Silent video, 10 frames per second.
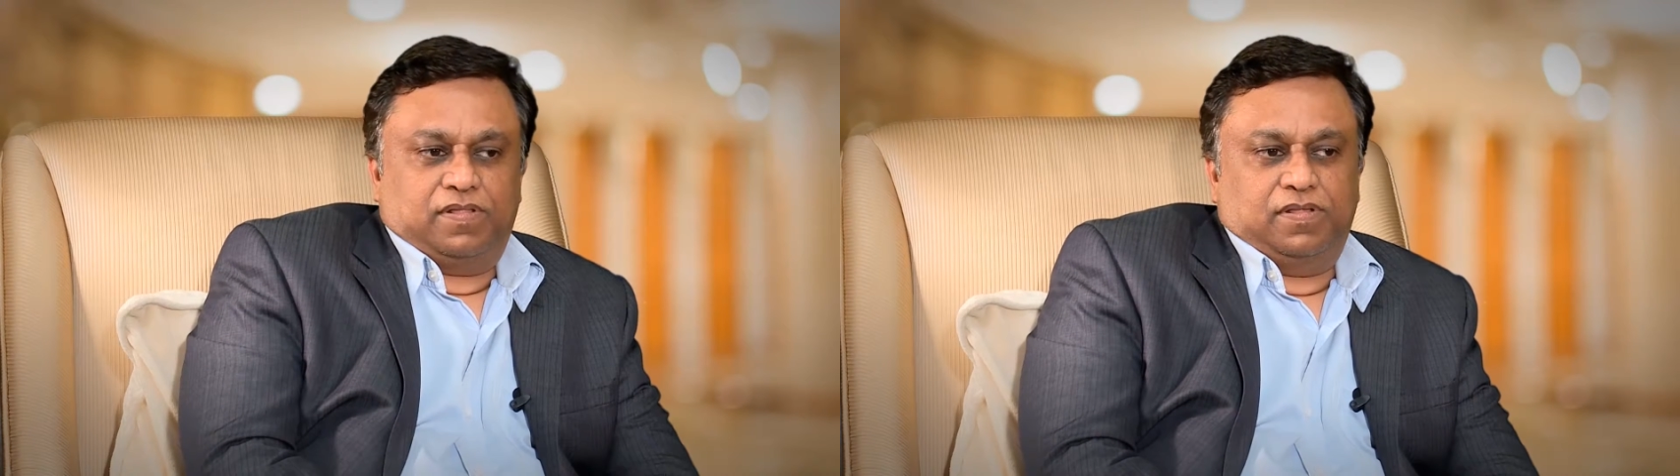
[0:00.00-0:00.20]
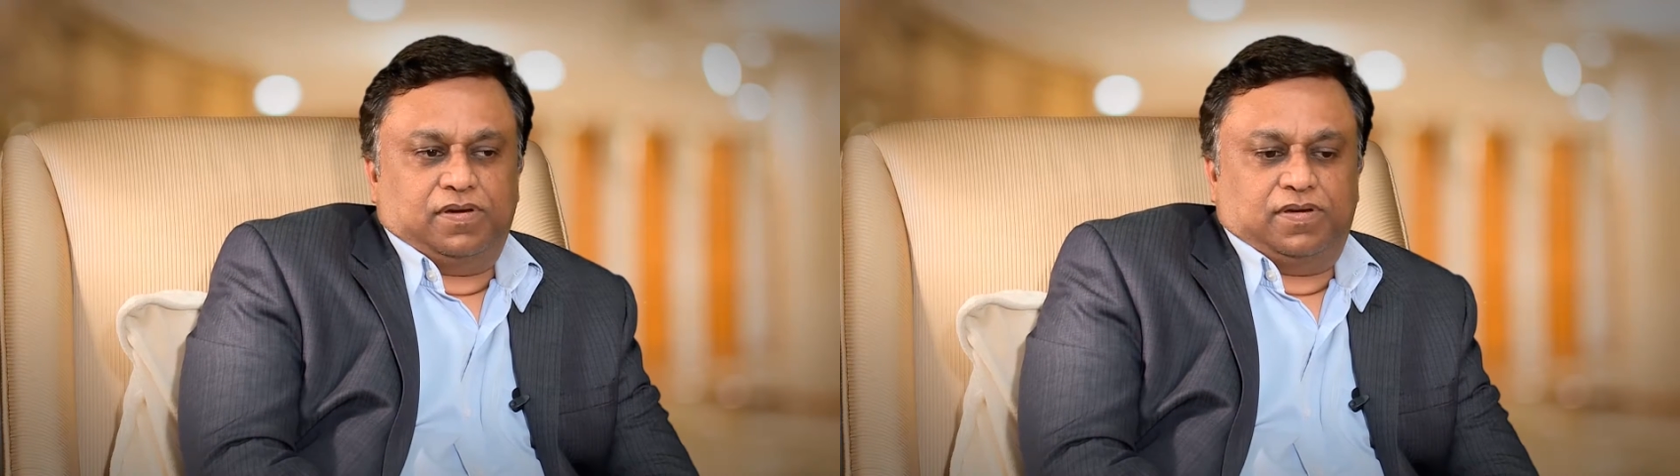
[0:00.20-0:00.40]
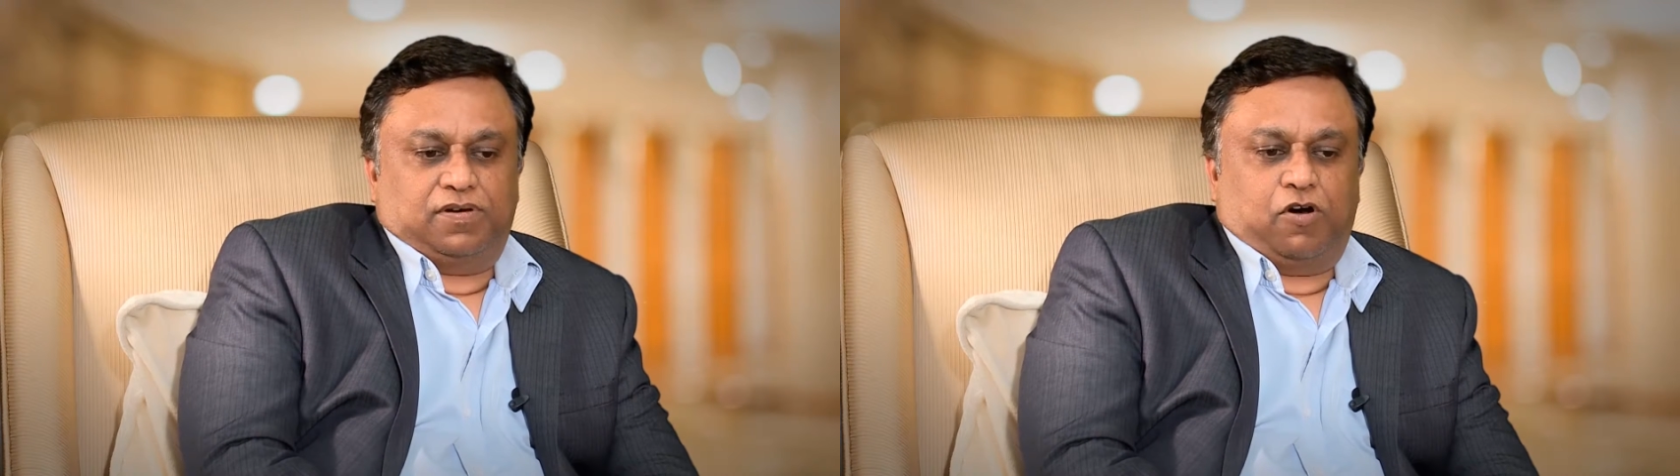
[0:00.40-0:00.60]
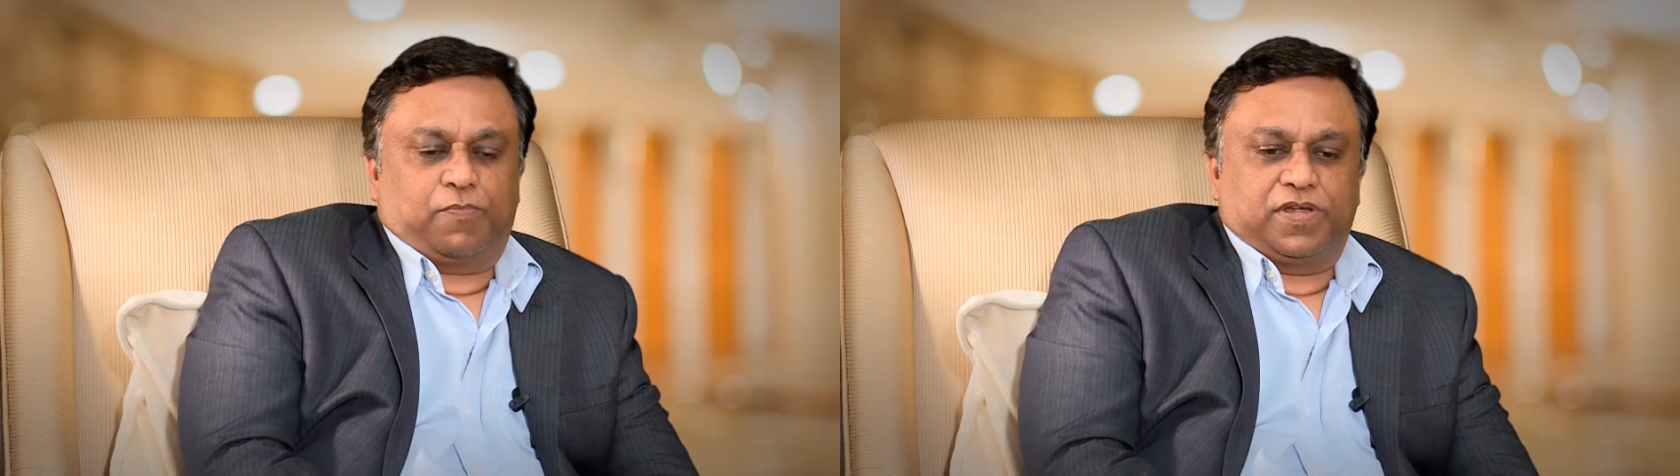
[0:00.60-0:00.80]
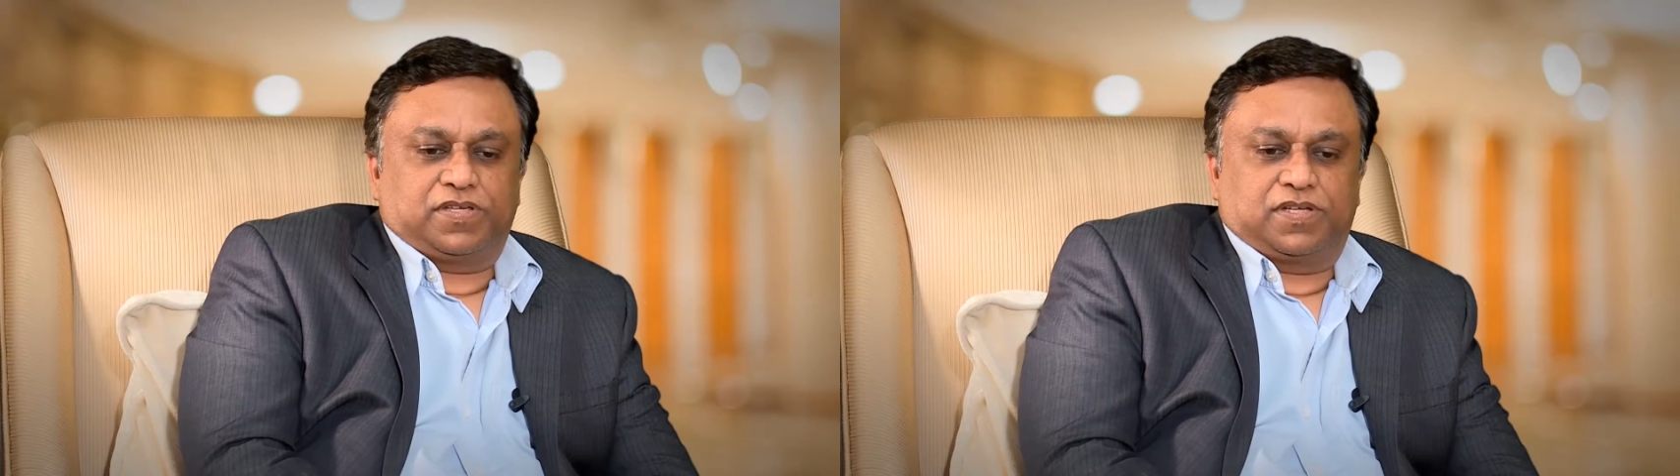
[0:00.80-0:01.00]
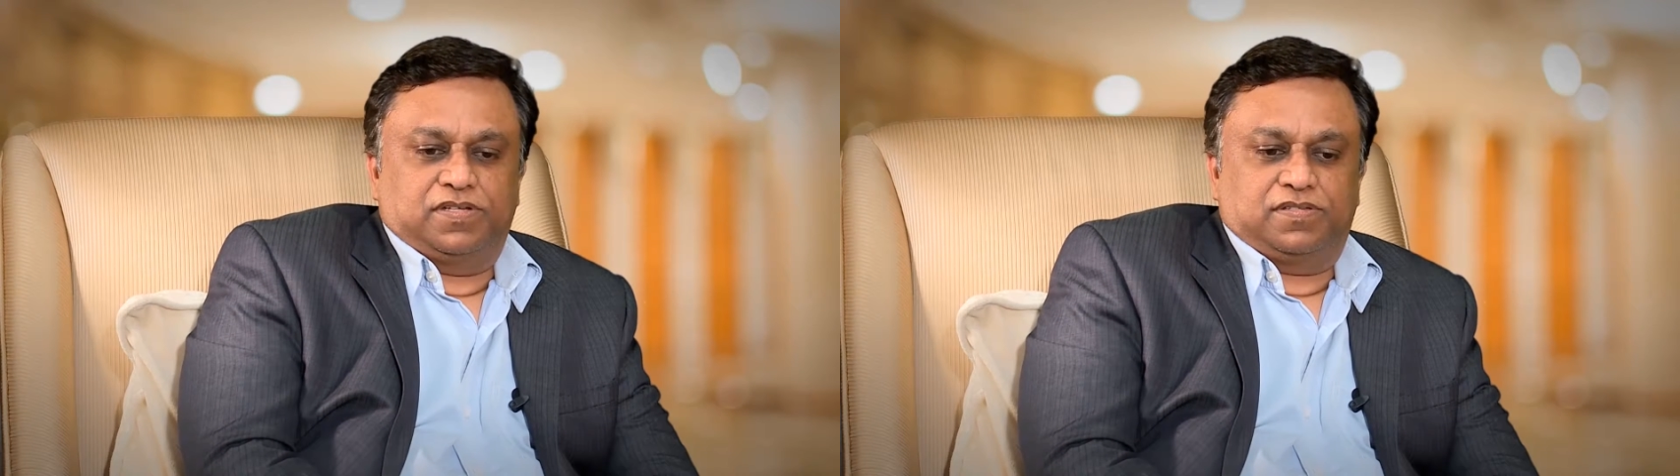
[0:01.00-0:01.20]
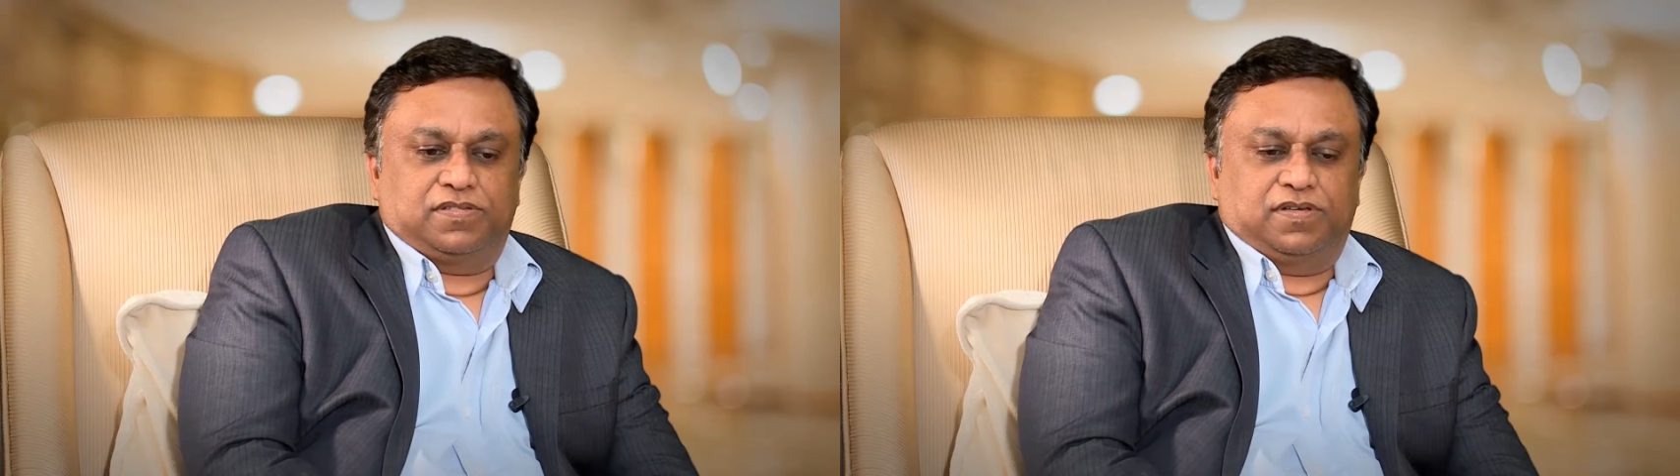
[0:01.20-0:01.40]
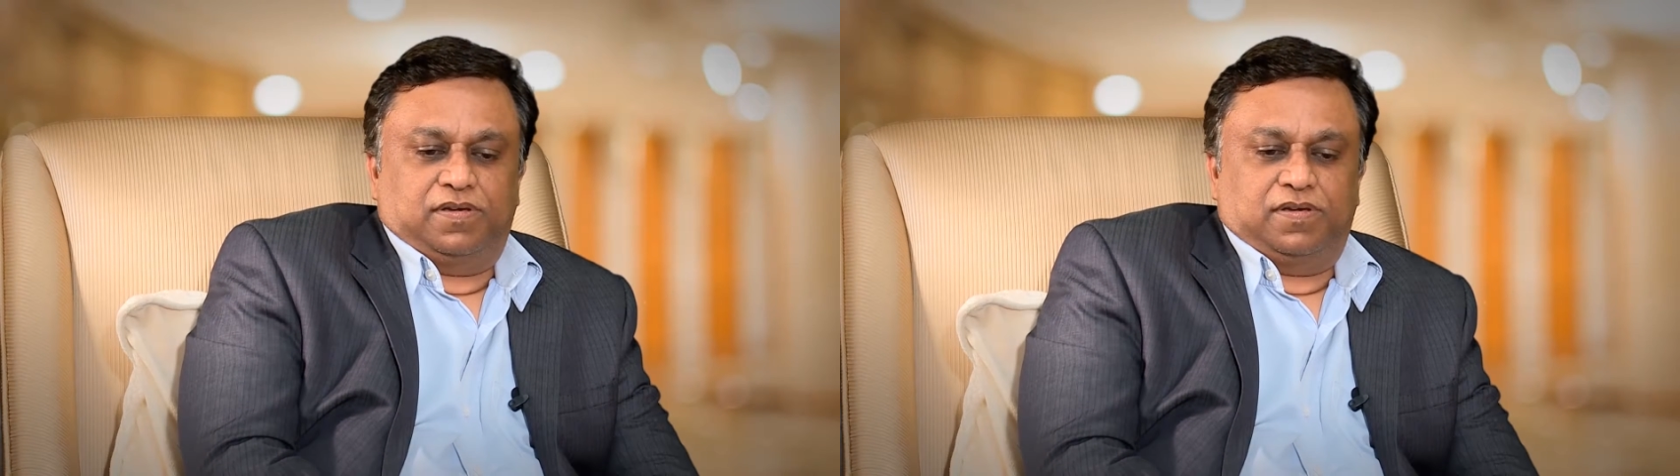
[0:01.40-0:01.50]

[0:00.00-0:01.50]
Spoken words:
the operations